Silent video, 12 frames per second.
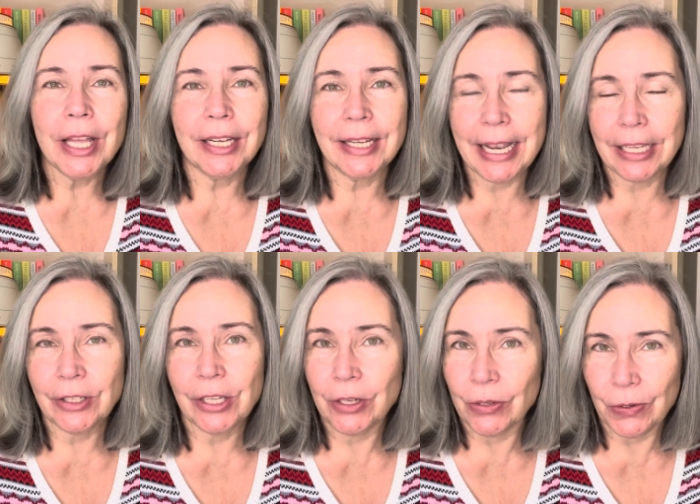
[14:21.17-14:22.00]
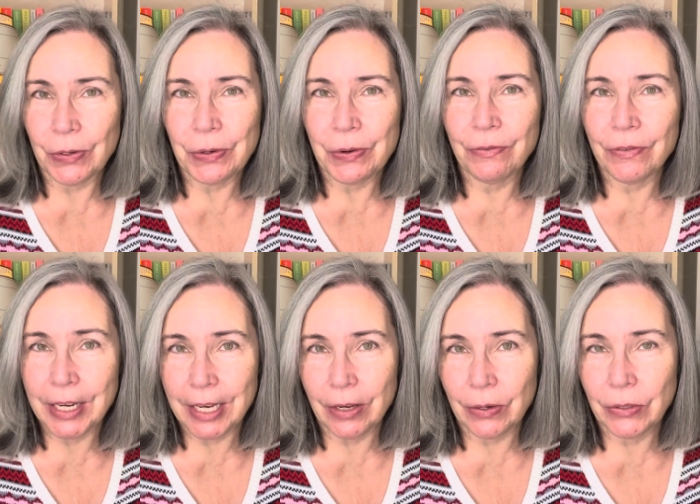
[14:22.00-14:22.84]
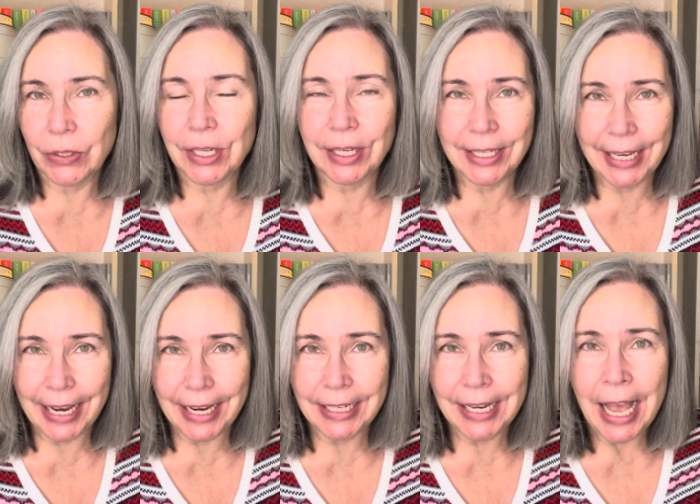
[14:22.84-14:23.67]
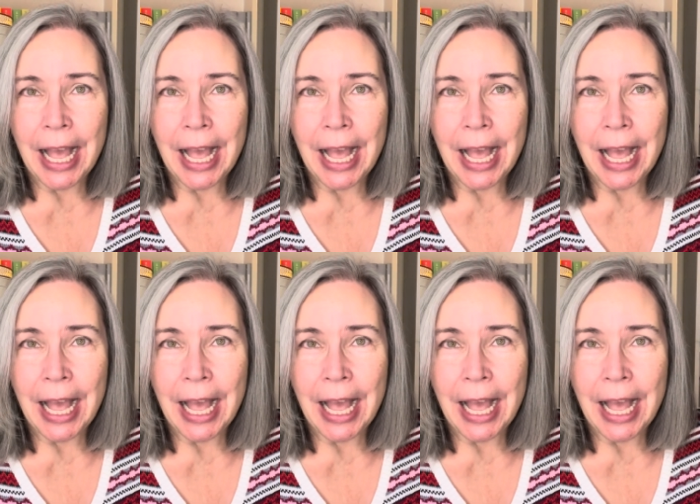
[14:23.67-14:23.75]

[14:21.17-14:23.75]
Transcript: Nancy Drew videos to date.